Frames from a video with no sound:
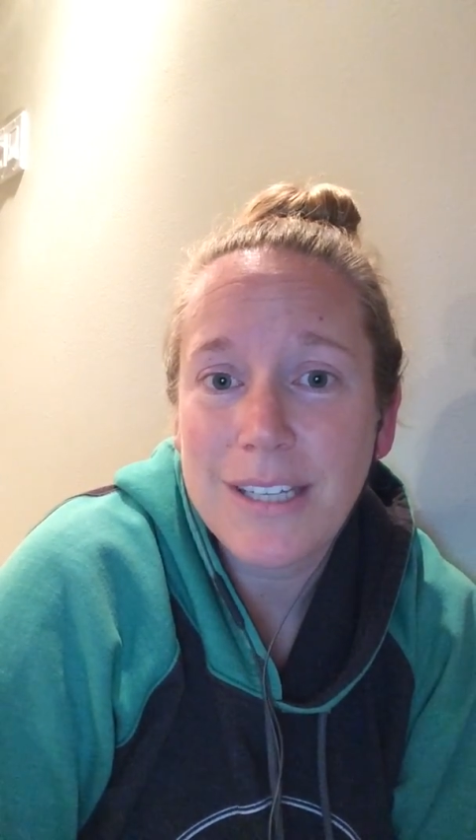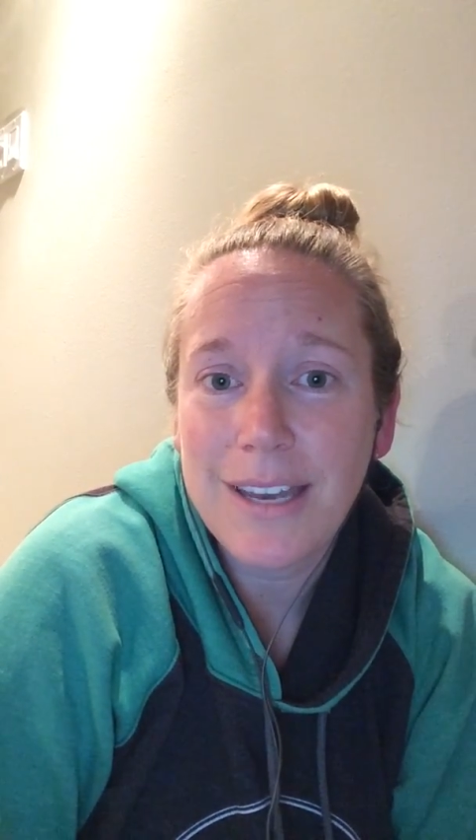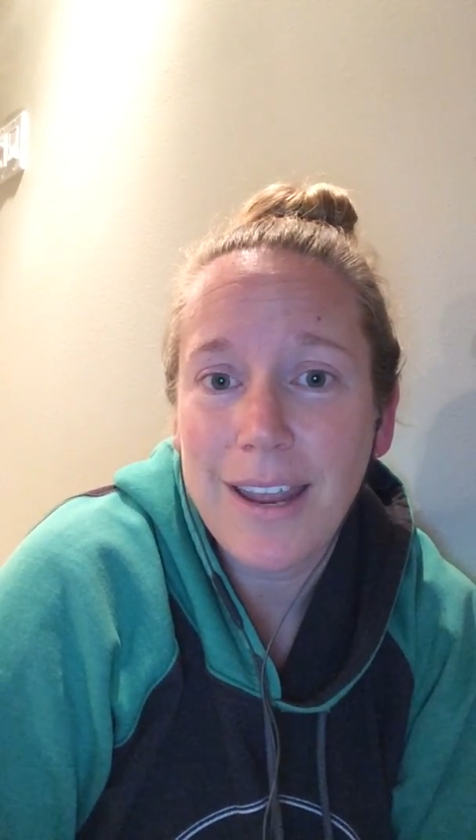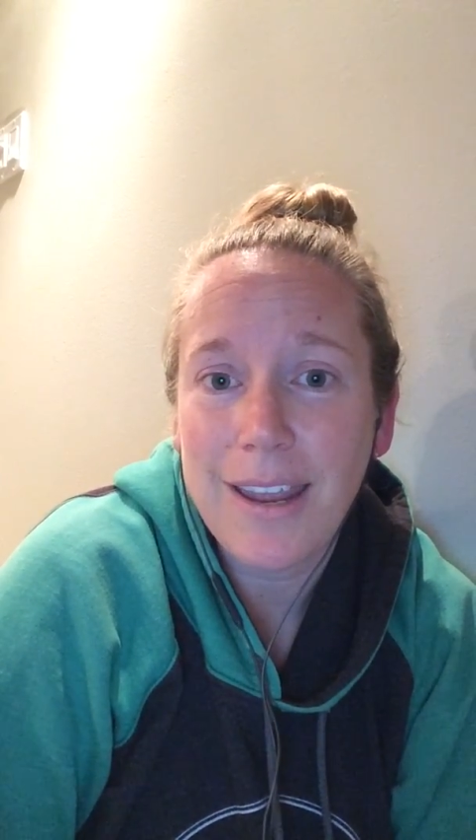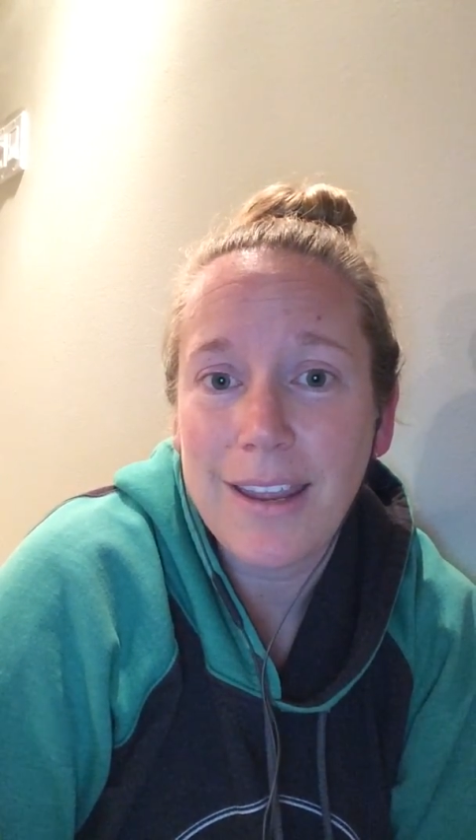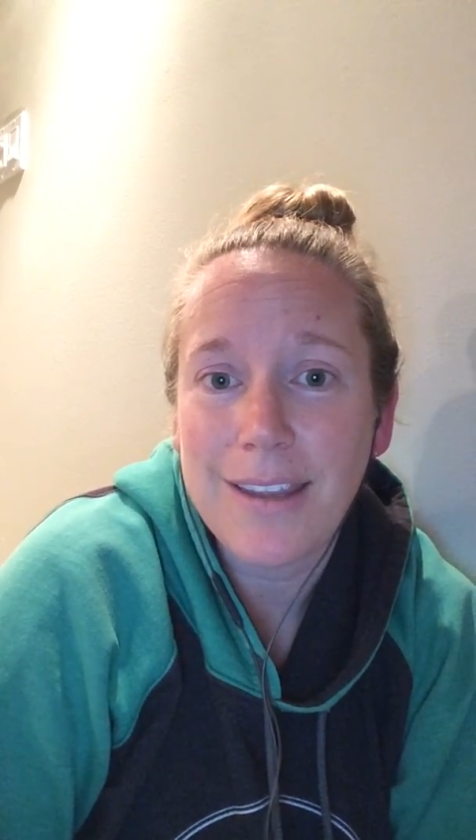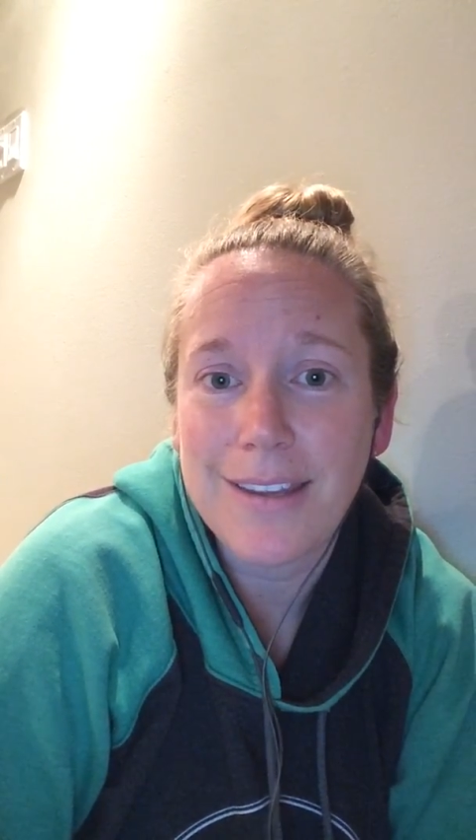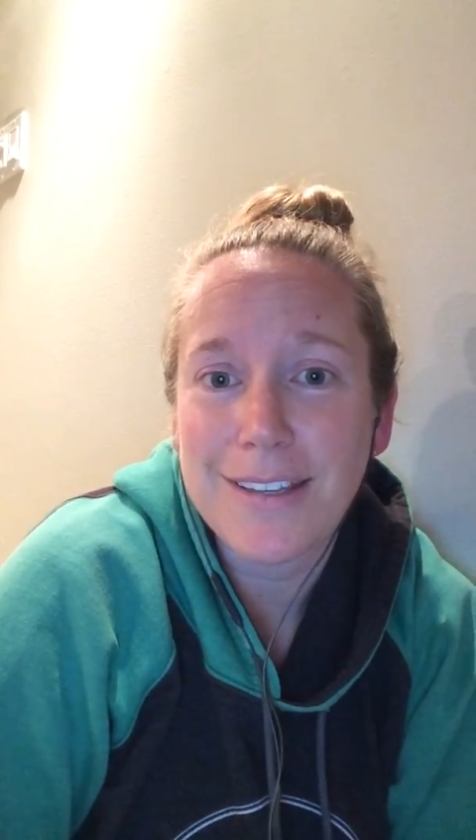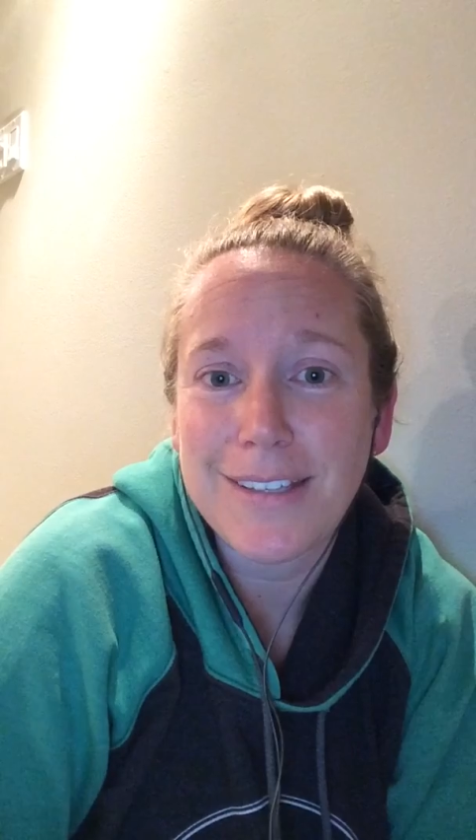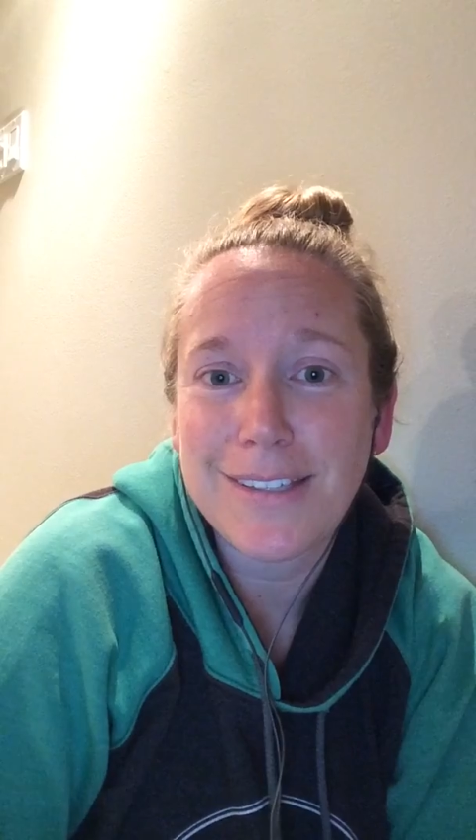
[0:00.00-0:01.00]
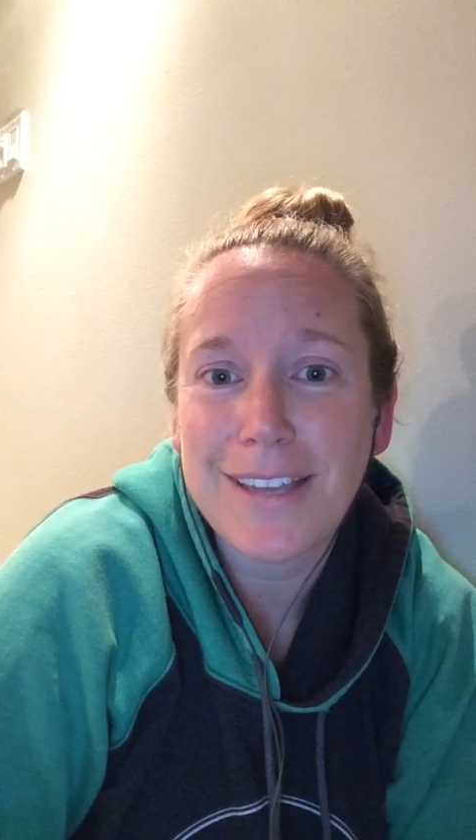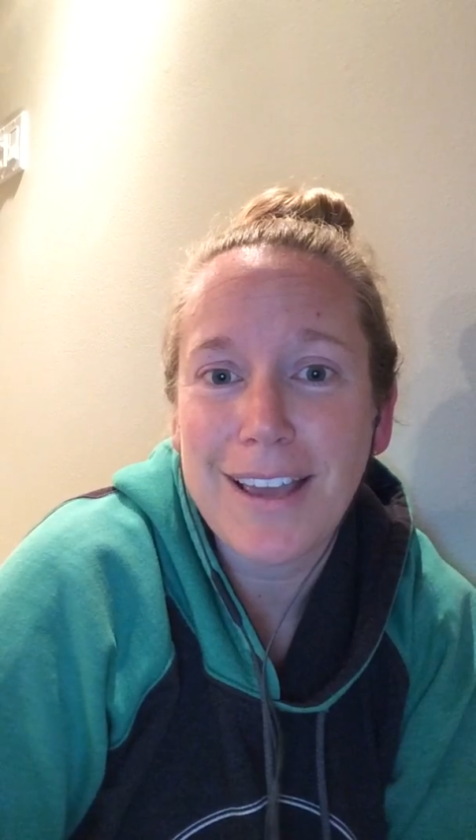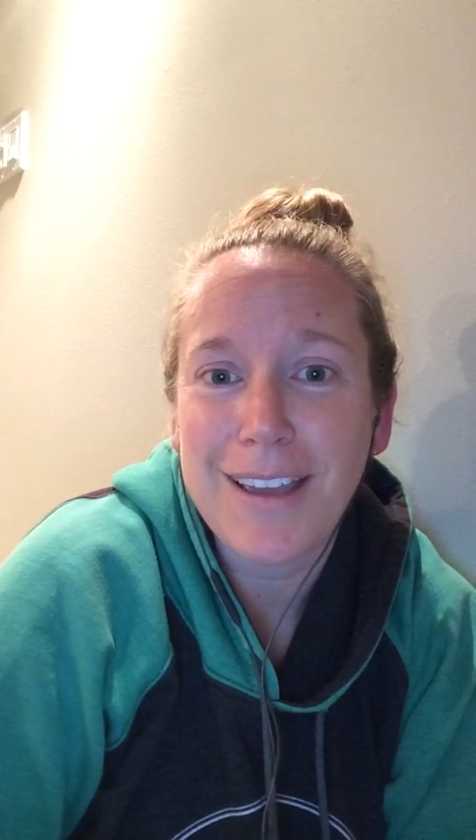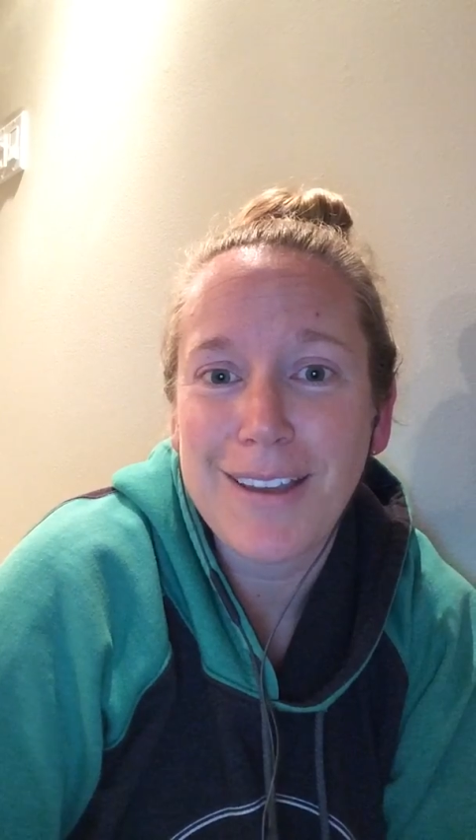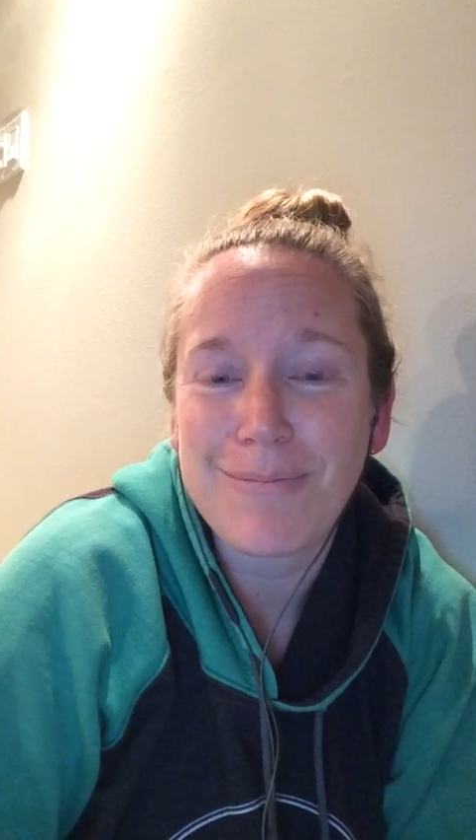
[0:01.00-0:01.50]
today is
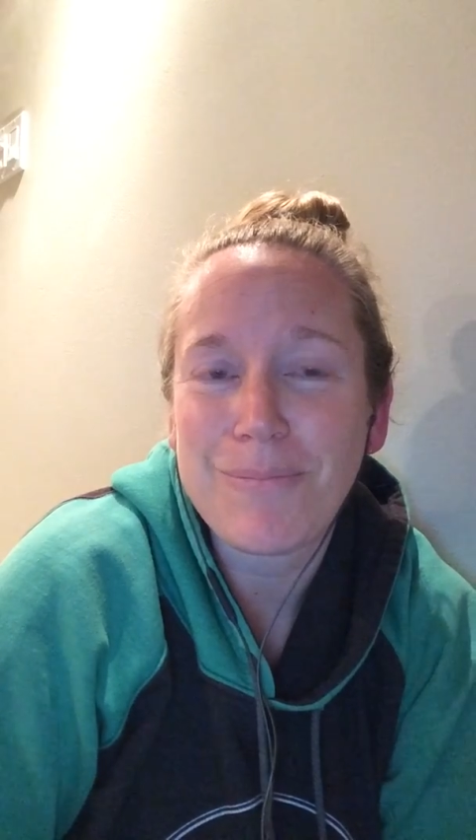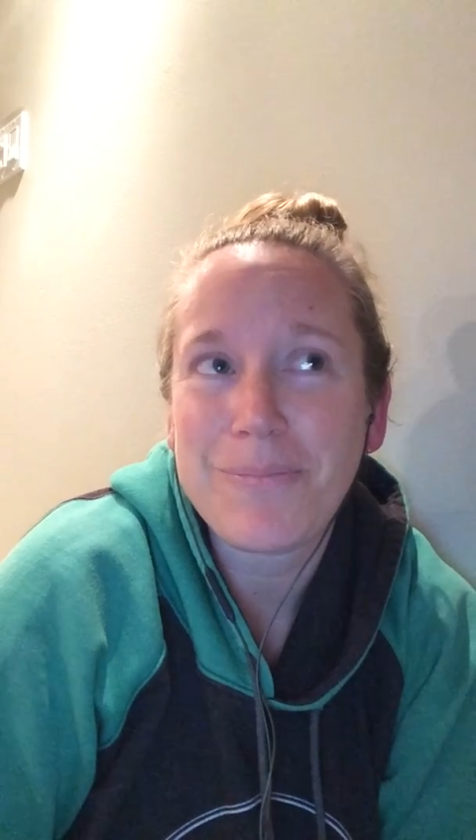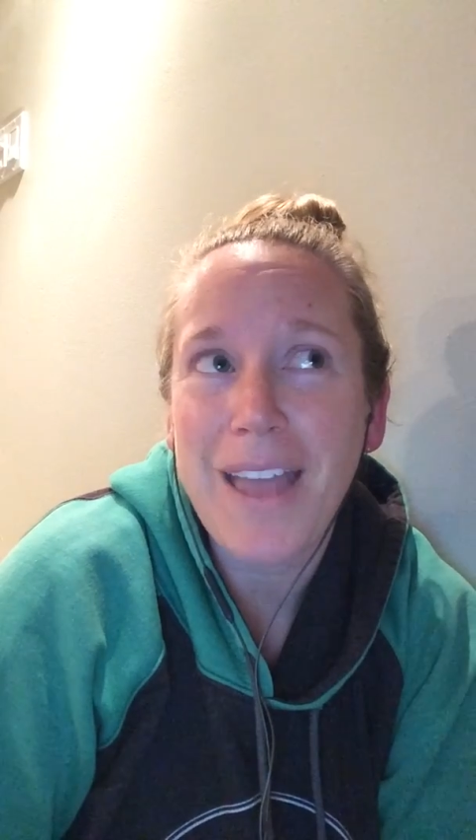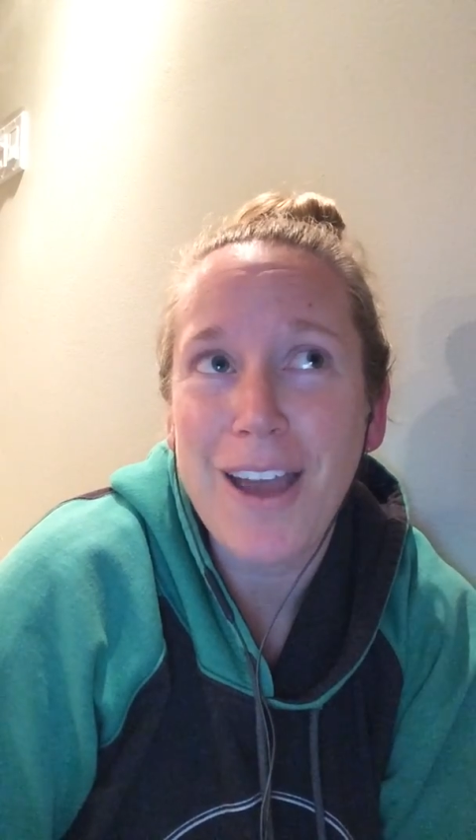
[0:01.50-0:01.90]
um,